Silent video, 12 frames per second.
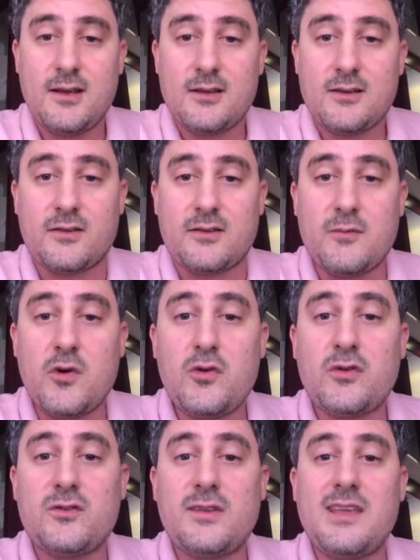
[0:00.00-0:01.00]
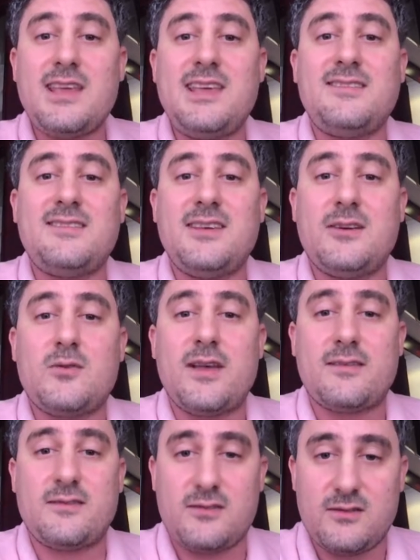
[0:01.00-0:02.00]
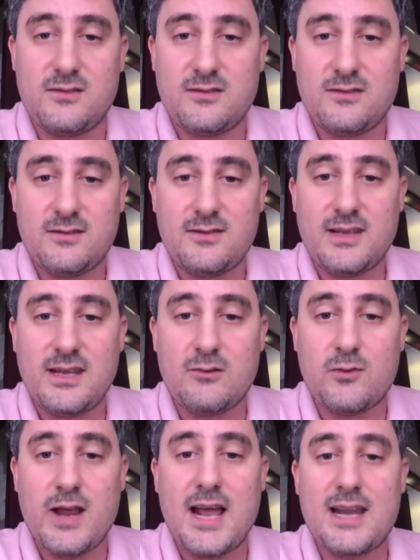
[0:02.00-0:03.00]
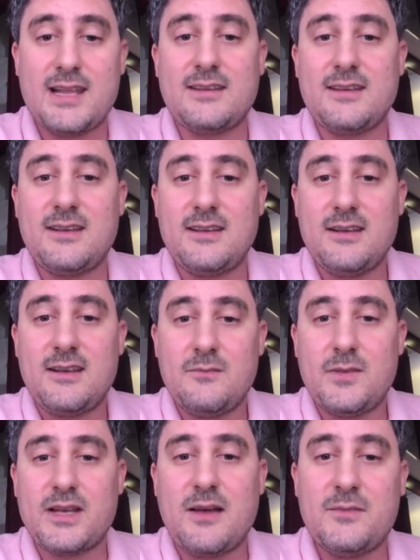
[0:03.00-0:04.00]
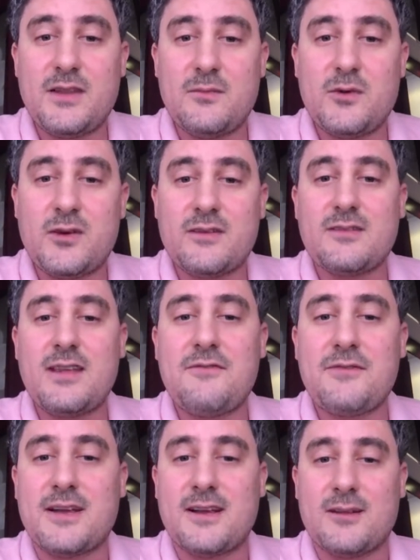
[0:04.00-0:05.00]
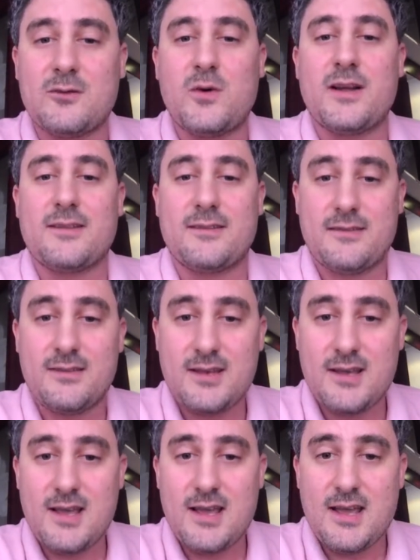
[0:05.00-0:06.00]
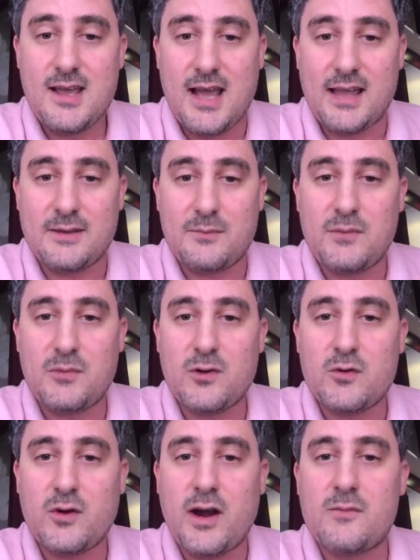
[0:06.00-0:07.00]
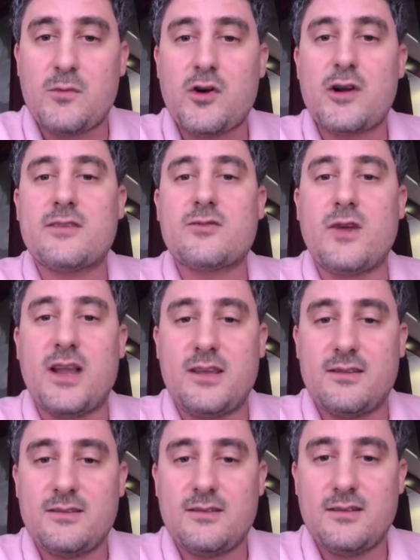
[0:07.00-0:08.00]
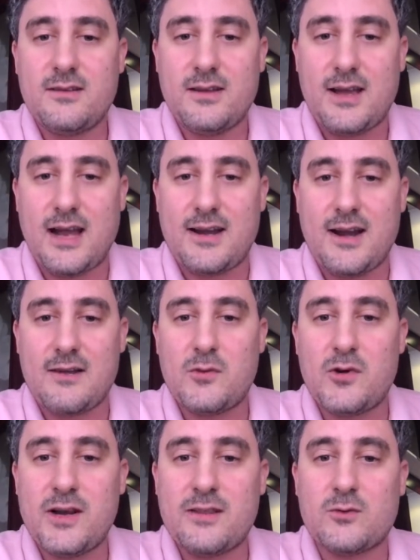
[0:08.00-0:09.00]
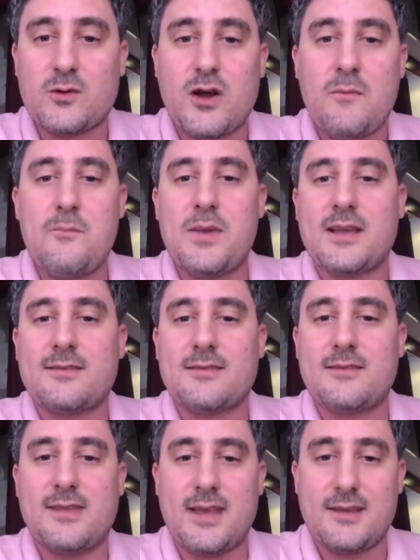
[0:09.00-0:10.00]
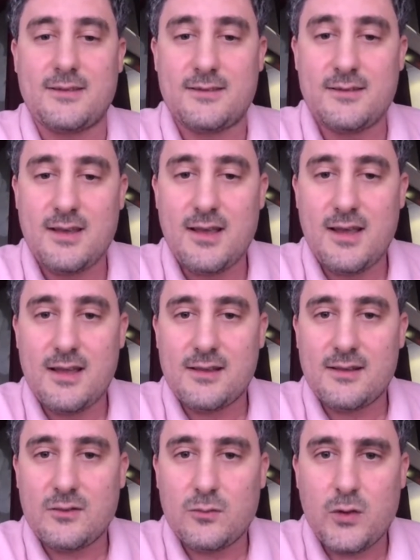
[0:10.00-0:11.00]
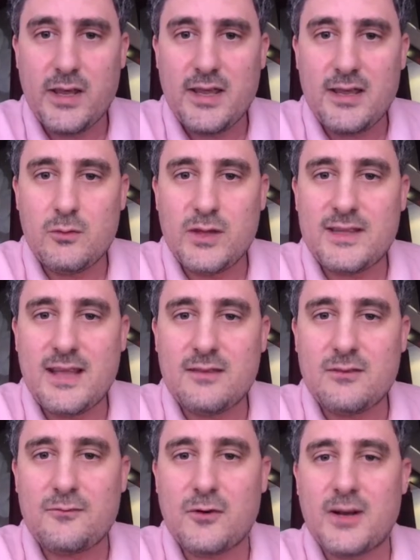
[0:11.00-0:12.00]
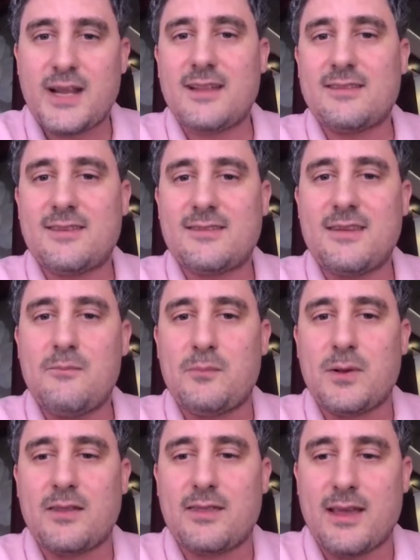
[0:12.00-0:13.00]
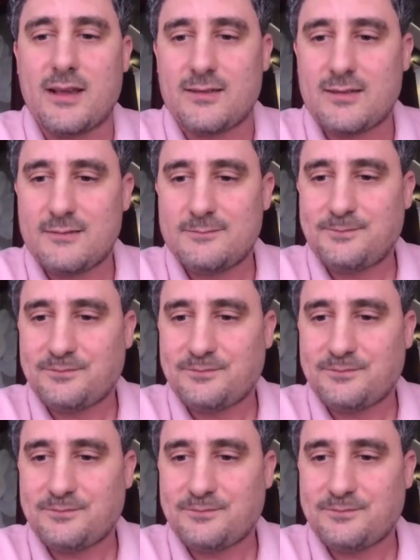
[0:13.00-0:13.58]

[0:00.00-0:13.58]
Because the most easy questions, in reality, become the most difficult ones. And the people who are more trained and are more into complex things, we tend to forget the simple things.